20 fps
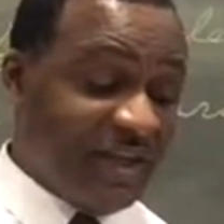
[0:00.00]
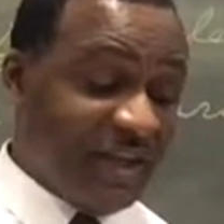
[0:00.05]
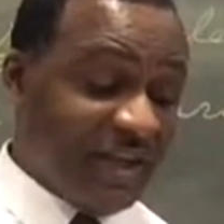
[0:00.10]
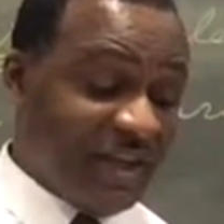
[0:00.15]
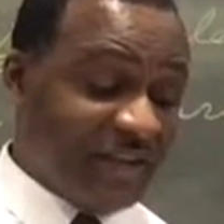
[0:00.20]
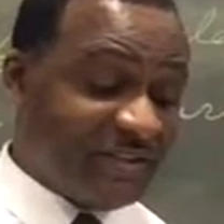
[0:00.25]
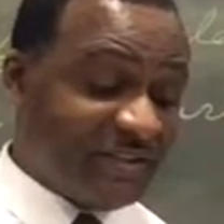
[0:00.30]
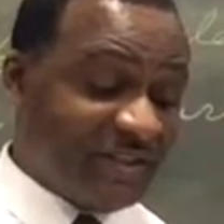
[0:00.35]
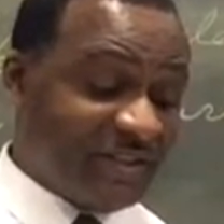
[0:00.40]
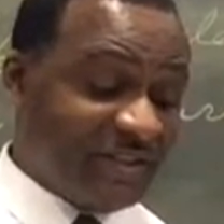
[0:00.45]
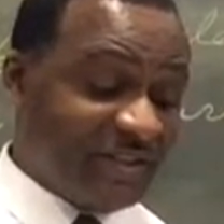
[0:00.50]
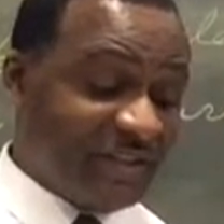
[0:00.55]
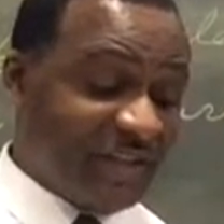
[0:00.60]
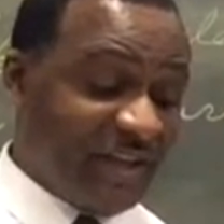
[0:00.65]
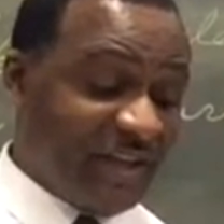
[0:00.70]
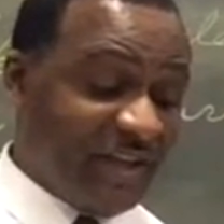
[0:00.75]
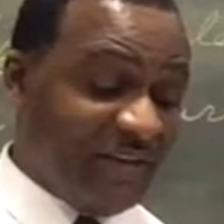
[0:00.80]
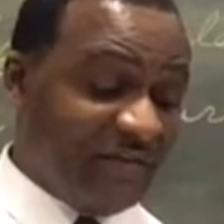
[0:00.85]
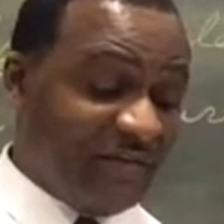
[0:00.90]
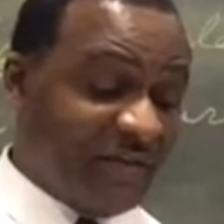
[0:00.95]
Isn't
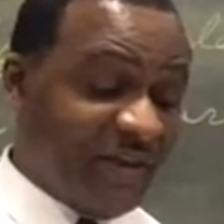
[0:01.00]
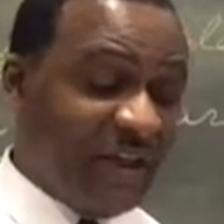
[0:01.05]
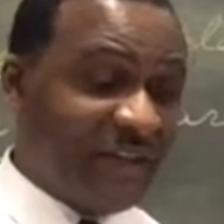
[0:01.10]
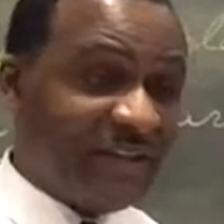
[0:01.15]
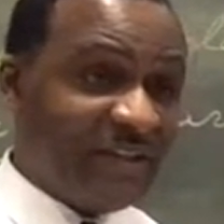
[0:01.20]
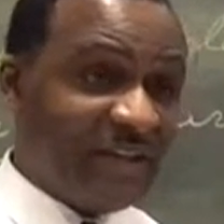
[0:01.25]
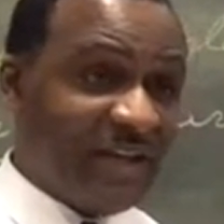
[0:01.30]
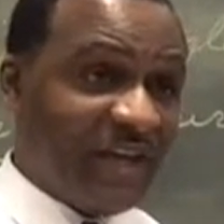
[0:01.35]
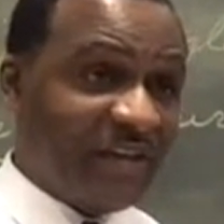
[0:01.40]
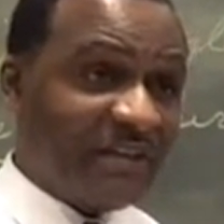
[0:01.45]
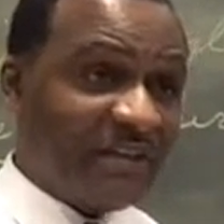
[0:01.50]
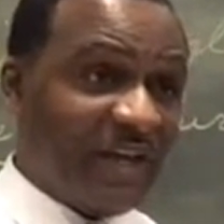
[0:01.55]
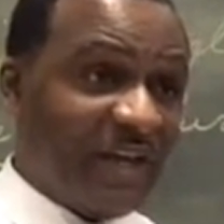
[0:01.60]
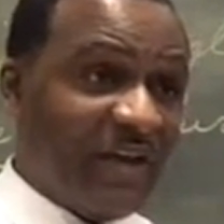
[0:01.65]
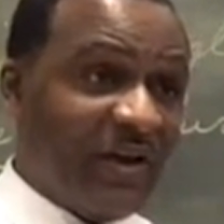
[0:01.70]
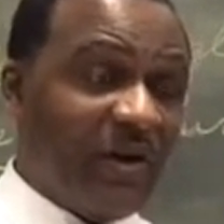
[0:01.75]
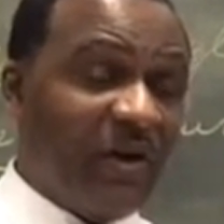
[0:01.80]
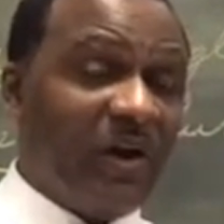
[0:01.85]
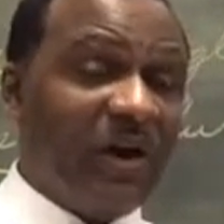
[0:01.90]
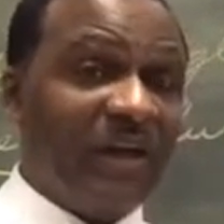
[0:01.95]
today Valentine's Day?
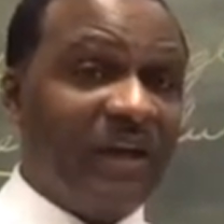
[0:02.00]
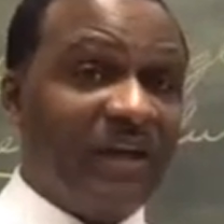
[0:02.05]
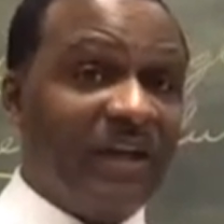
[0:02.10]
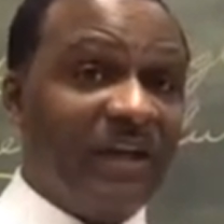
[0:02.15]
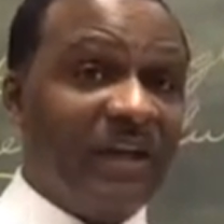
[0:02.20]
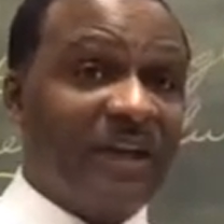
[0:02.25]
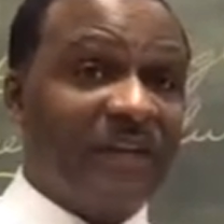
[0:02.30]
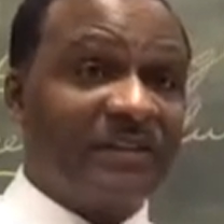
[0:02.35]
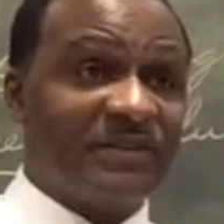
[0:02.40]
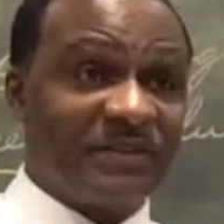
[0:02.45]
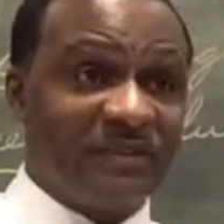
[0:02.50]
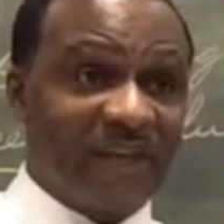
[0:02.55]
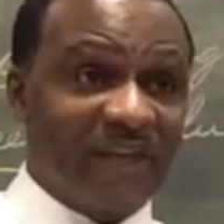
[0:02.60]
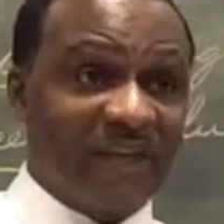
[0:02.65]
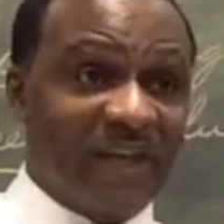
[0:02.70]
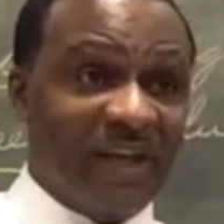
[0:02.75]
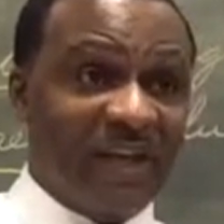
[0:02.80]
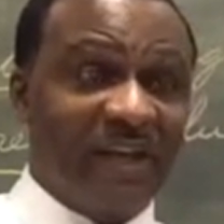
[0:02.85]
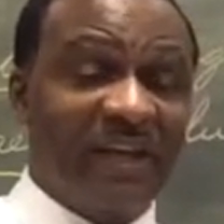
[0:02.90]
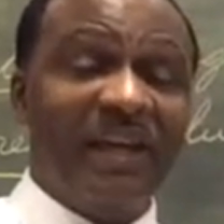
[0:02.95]
Or is
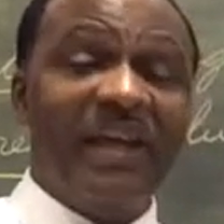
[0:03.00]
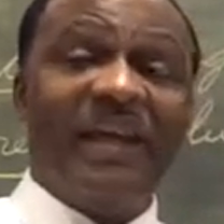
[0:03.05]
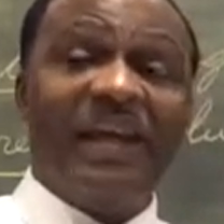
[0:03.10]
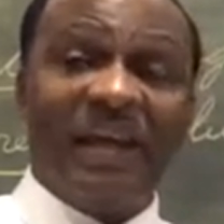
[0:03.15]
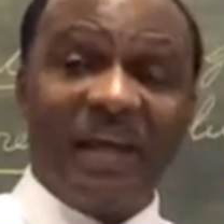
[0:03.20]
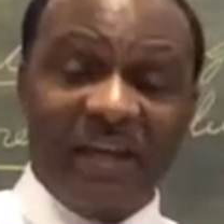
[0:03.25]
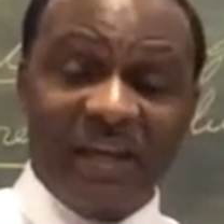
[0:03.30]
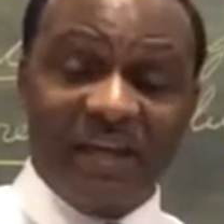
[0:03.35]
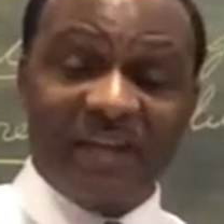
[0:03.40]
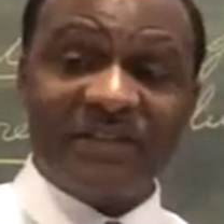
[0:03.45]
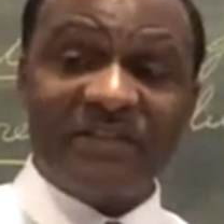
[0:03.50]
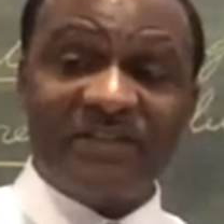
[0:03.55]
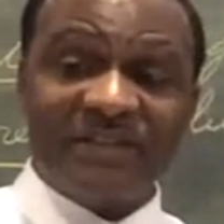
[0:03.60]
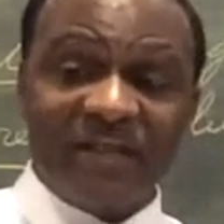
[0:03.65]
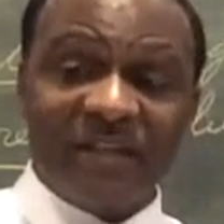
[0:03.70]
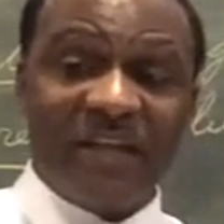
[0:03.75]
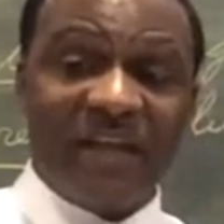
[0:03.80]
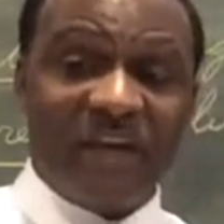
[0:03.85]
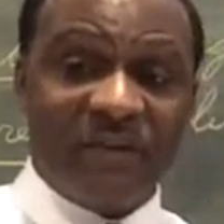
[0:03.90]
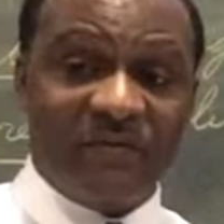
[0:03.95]
today
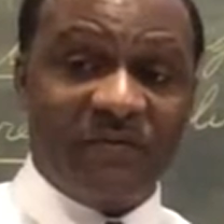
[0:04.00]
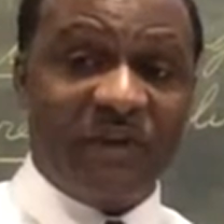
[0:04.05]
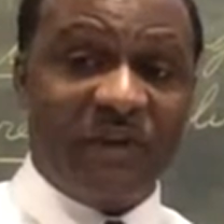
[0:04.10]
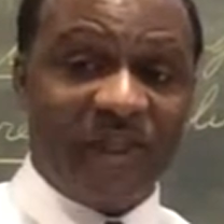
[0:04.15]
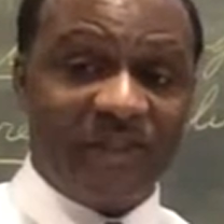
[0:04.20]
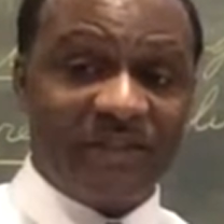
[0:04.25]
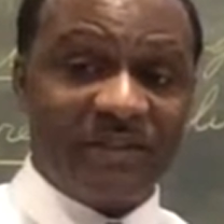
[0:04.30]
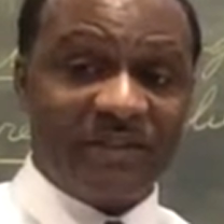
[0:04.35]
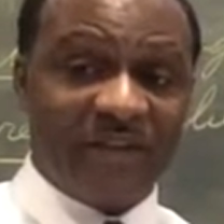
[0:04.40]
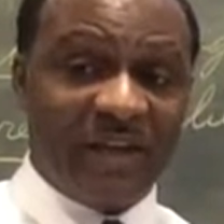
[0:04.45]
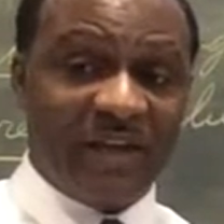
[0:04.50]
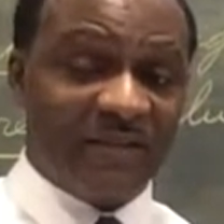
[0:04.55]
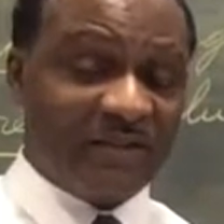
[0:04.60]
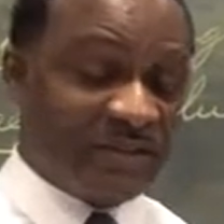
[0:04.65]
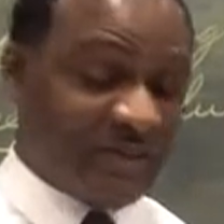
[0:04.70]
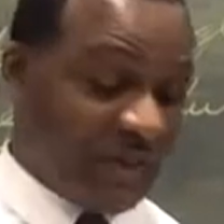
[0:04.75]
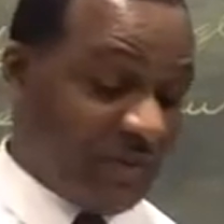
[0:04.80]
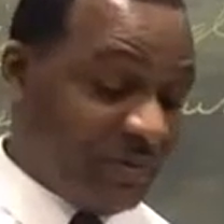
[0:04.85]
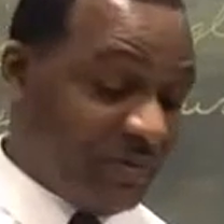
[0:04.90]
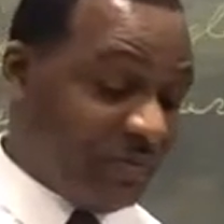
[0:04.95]
Valentine's
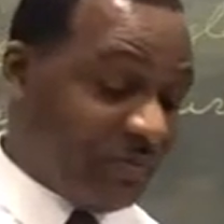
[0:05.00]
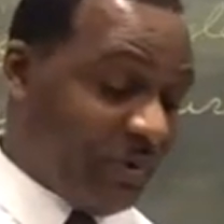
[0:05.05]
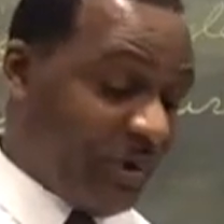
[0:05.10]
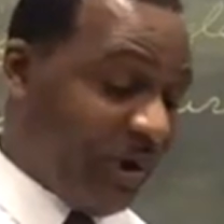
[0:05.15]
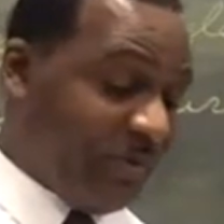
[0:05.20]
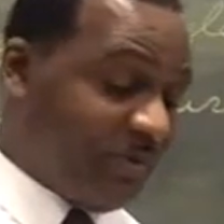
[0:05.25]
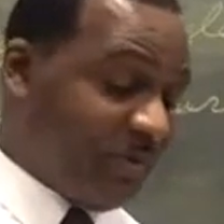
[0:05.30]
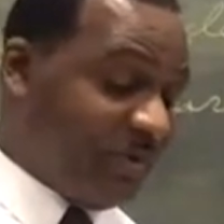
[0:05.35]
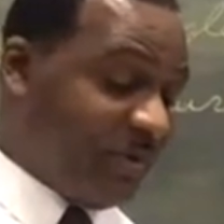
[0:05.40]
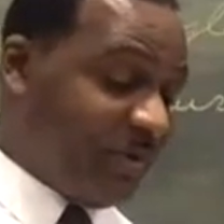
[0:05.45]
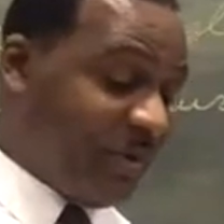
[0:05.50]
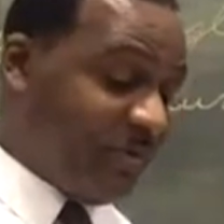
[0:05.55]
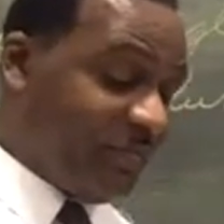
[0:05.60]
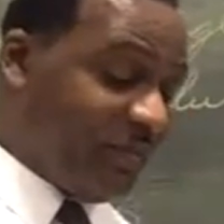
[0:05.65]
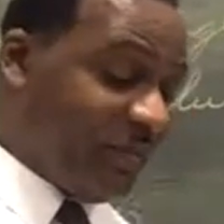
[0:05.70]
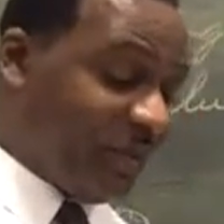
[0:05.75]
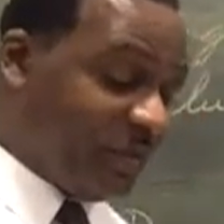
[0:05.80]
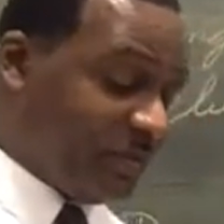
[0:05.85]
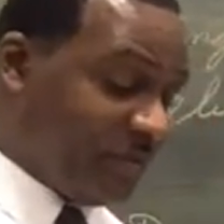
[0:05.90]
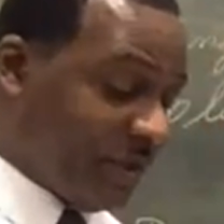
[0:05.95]
Day would probably be a
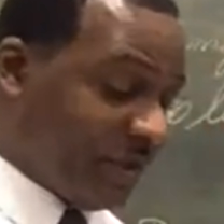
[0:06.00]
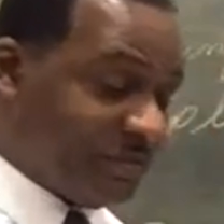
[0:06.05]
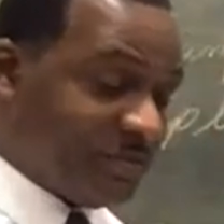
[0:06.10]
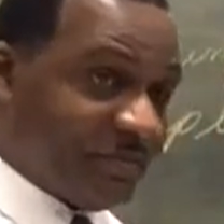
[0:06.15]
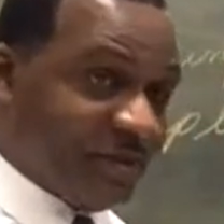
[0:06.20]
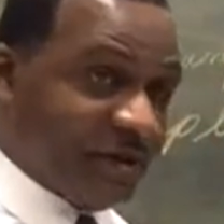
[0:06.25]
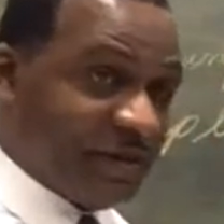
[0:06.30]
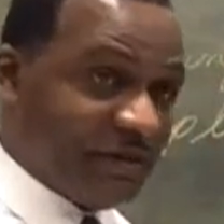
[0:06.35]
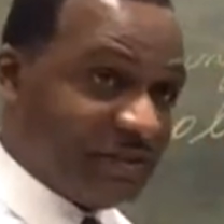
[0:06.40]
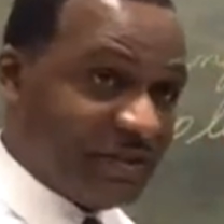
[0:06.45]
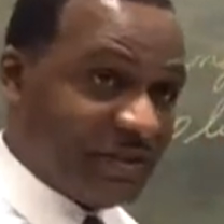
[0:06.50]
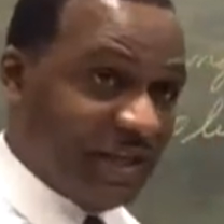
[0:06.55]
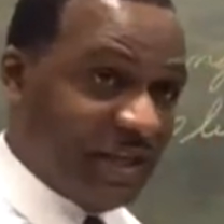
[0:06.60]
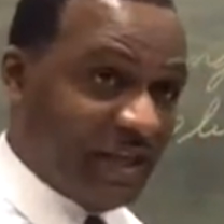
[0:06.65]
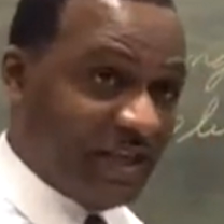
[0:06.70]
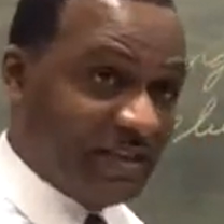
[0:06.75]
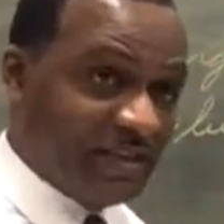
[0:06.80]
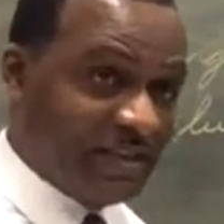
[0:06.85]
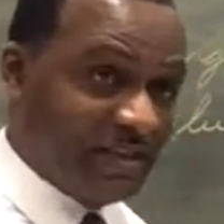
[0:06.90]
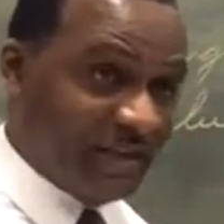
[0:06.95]
much better
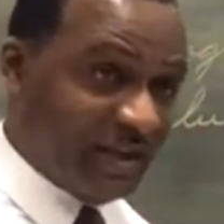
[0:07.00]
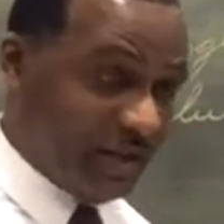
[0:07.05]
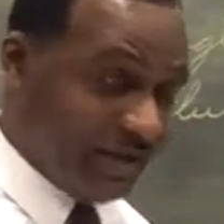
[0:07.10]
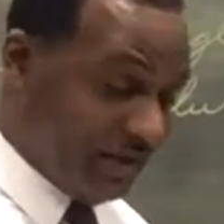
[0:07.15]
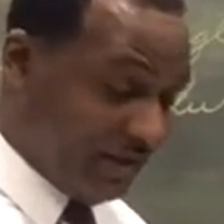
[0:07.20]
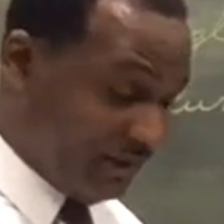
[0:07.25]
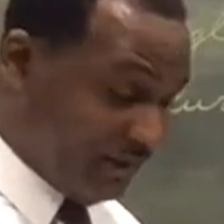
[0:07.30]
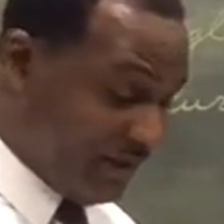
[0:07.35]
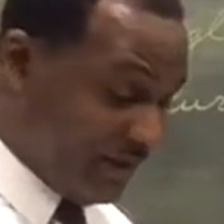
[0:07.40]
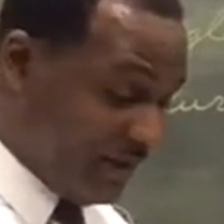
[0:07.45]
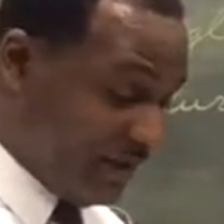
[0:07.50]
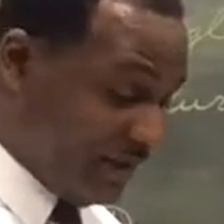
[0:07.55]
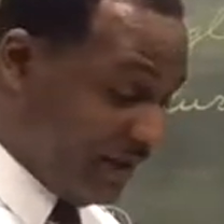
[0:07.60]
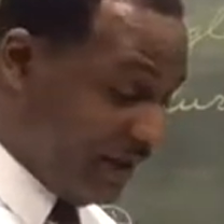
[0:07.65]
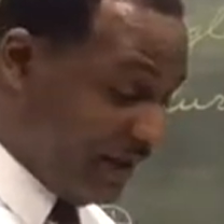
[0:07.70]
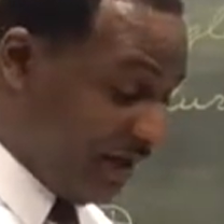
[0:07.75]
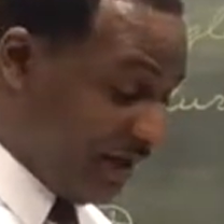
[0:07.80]
selection of the